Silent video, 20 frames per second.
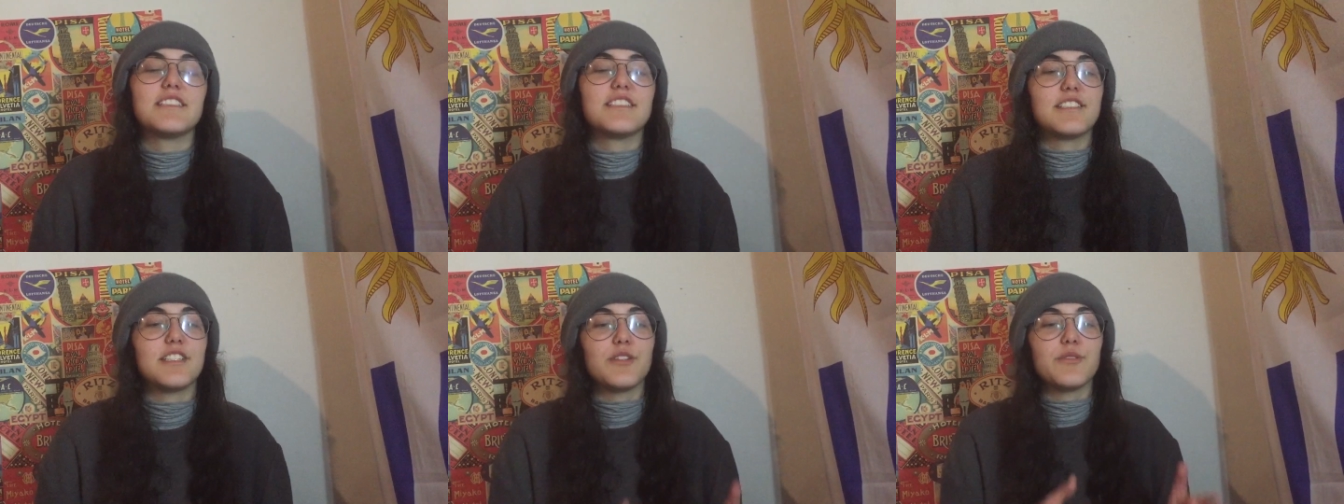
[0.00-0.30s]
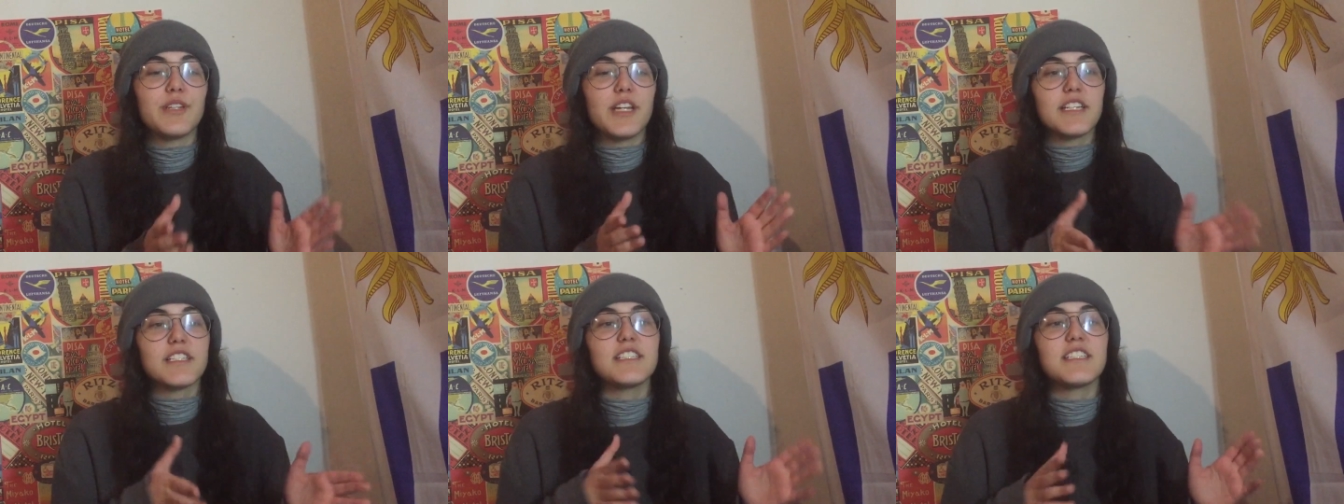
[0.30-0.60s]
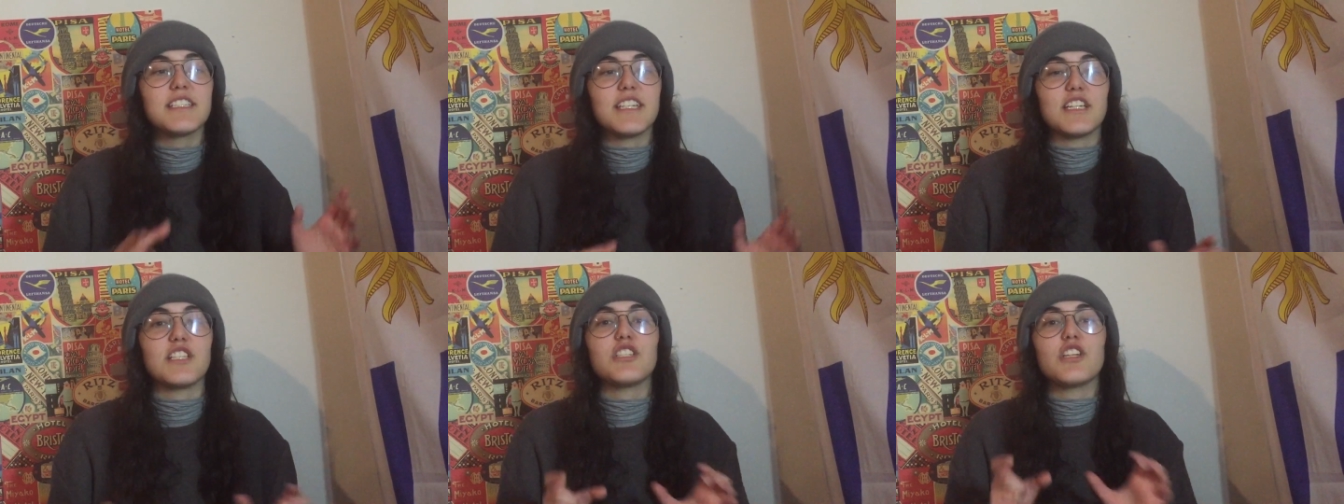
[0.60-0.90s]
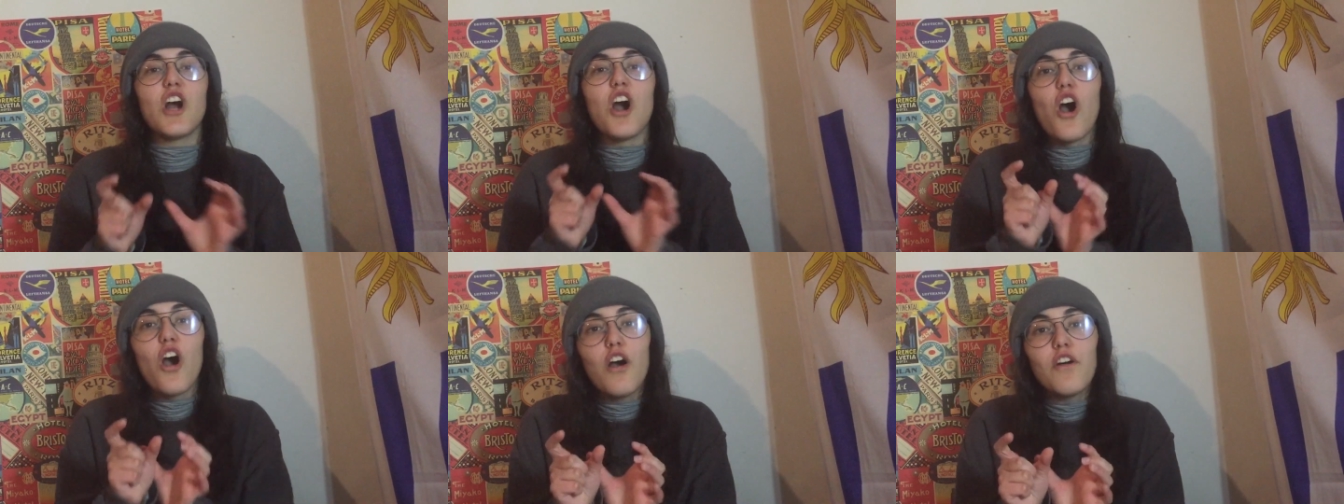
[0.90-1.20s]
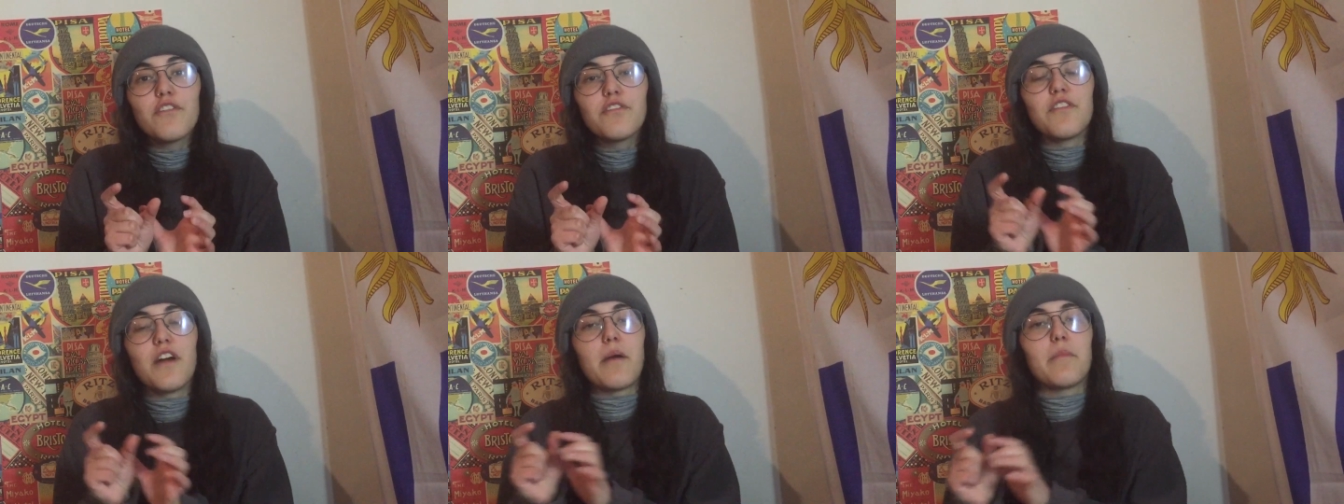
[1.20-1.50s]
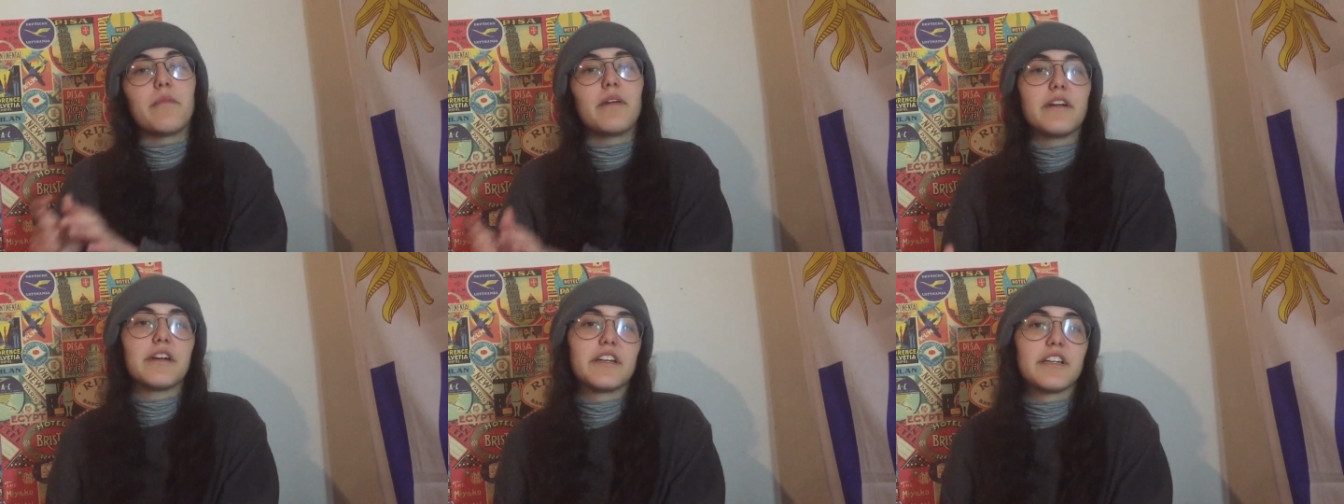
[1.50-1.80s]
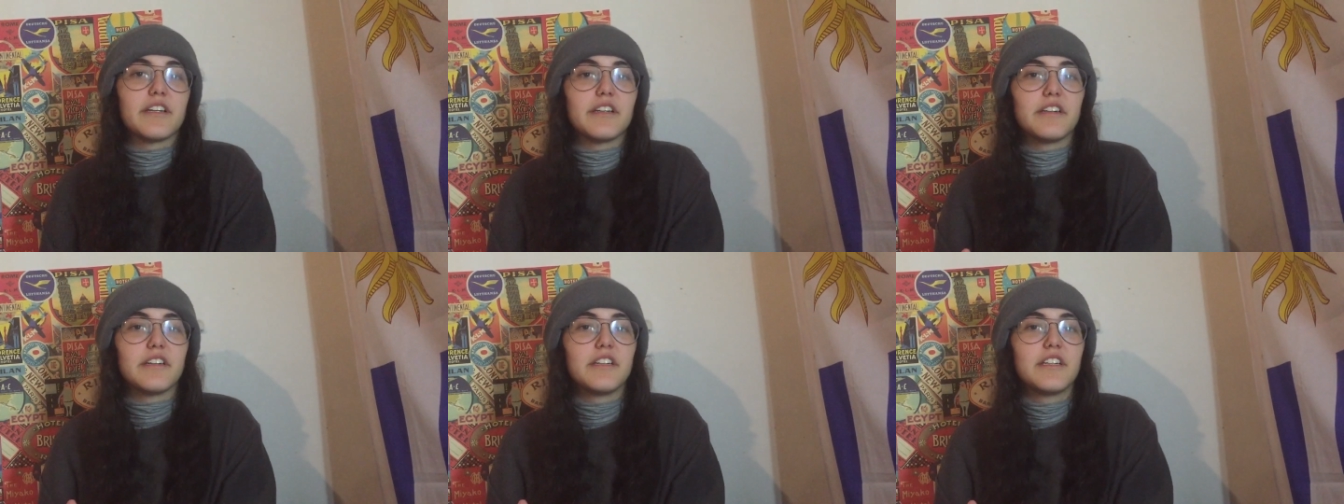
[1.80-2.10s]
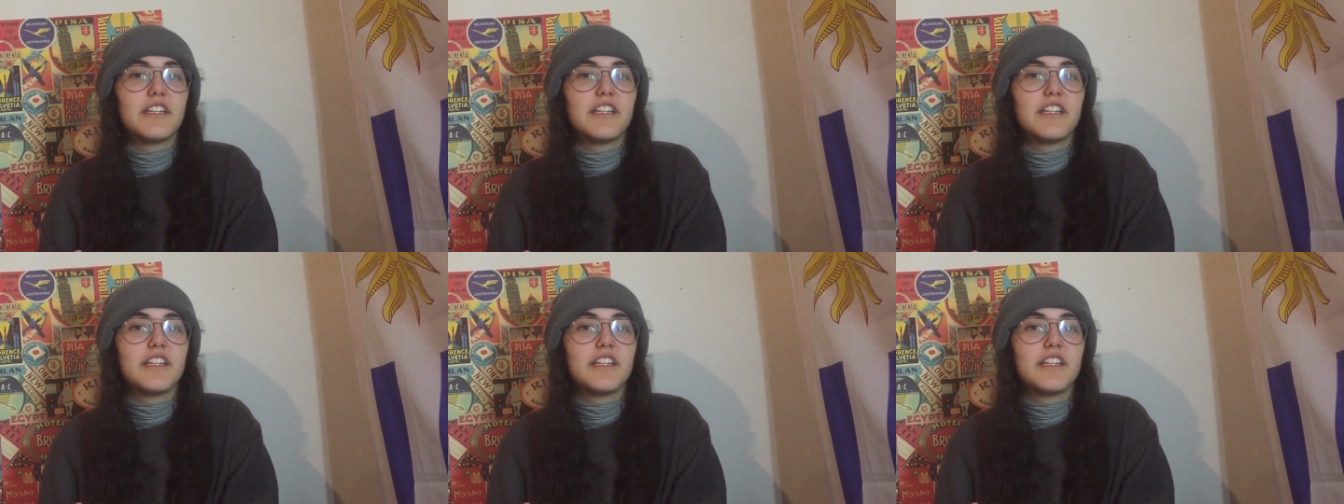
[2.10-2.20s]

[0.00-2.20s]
It's the United States of America.